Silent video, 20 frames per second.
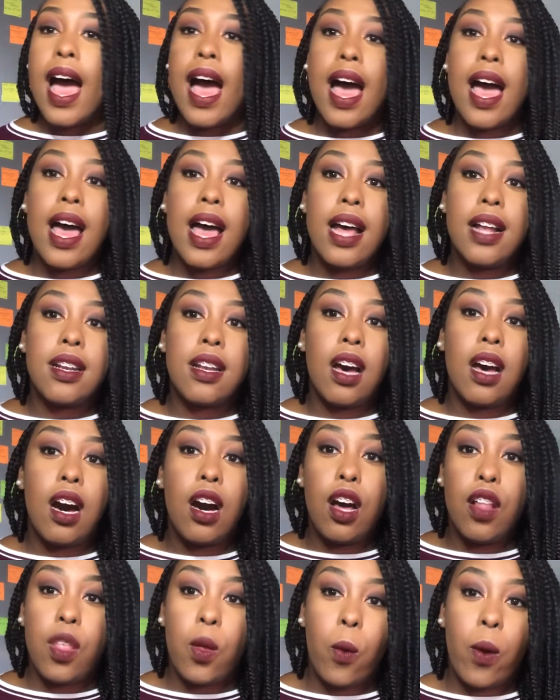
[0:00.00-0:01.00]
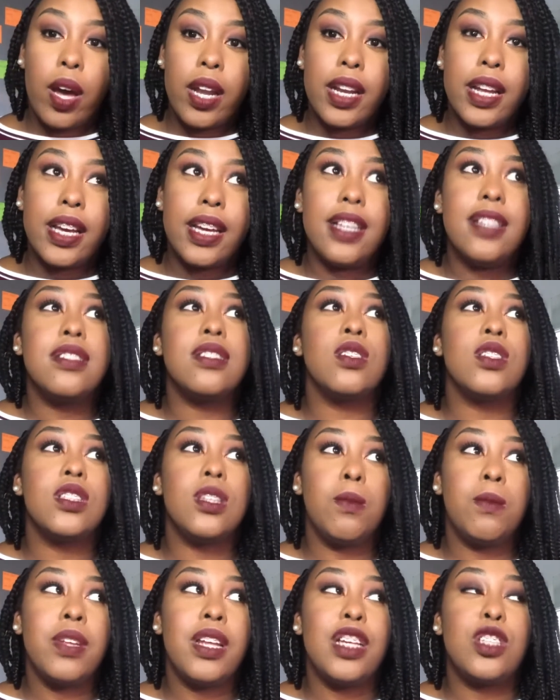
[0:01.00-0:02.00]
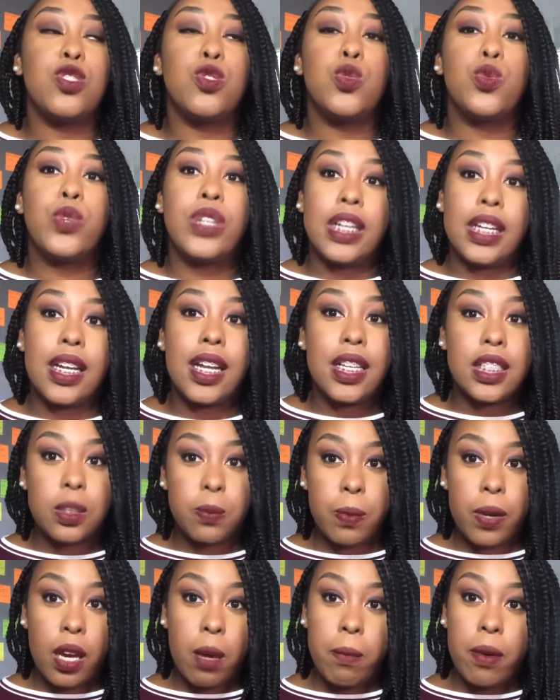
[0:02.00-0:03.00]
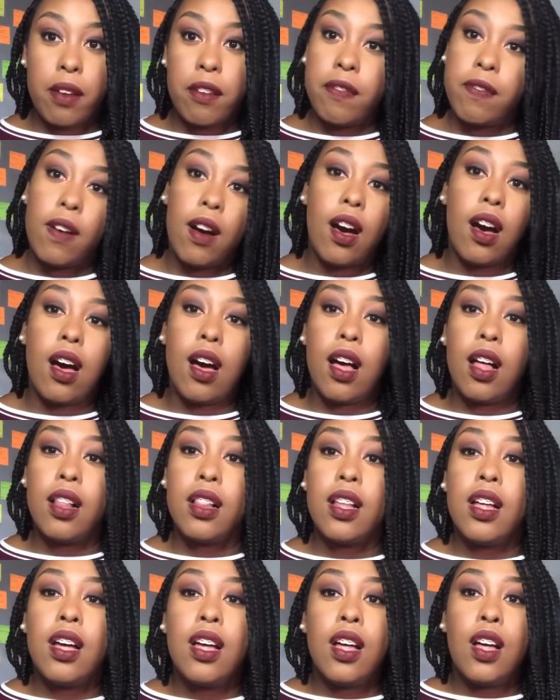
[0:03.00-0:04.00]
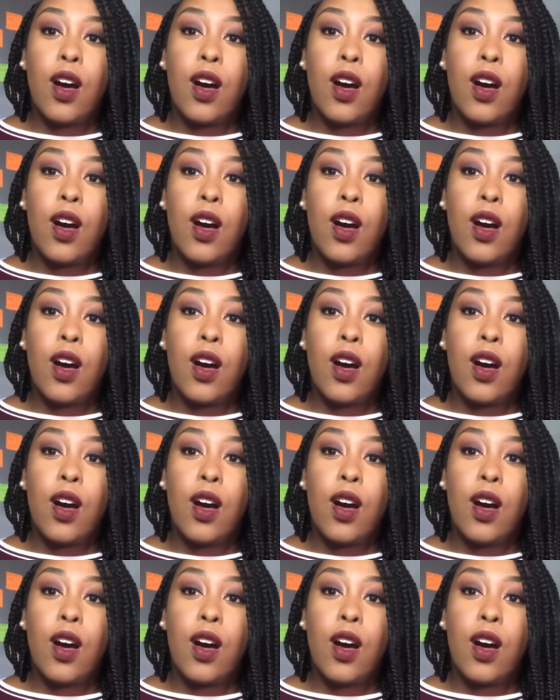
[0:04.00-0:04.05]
and the other one is something that's really inspired by fall,